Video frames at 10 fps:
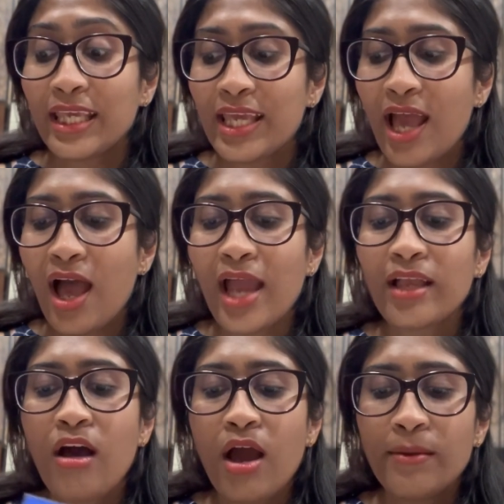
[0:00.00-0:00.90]
yeah, I
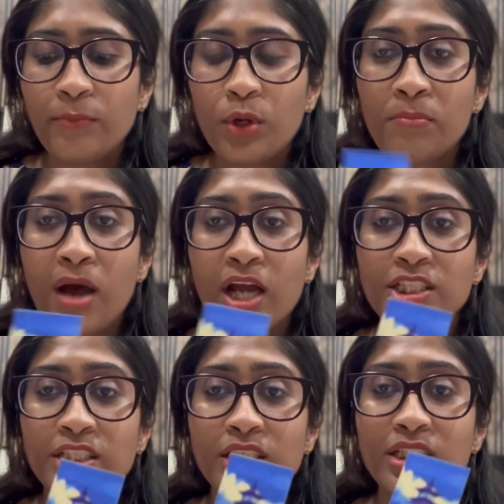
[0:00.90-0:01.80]
got
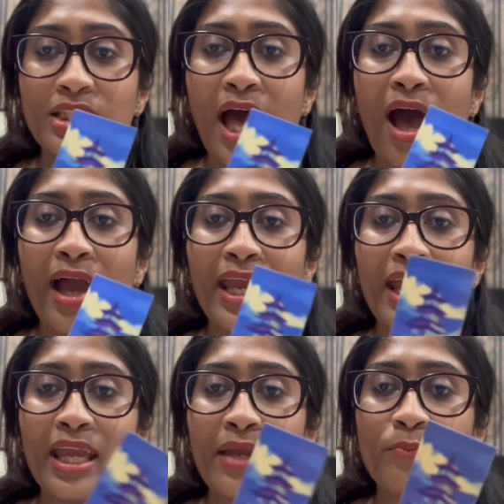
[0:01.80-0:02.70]
bookmarks because
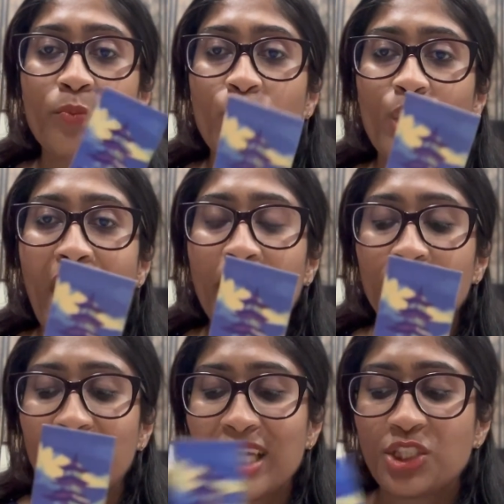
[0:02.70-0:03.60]
I kind
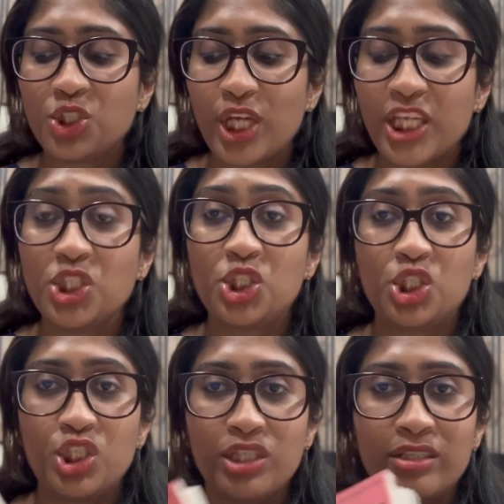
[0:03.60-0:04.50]
of
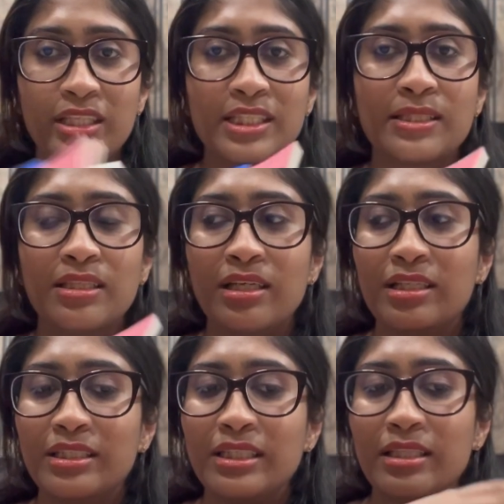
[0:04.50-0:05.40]
exchanged
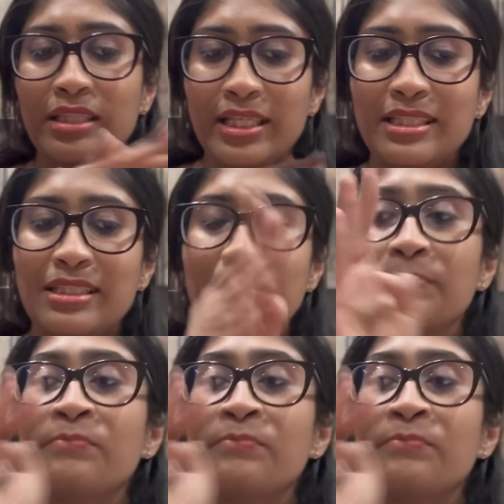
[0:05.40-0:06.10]
this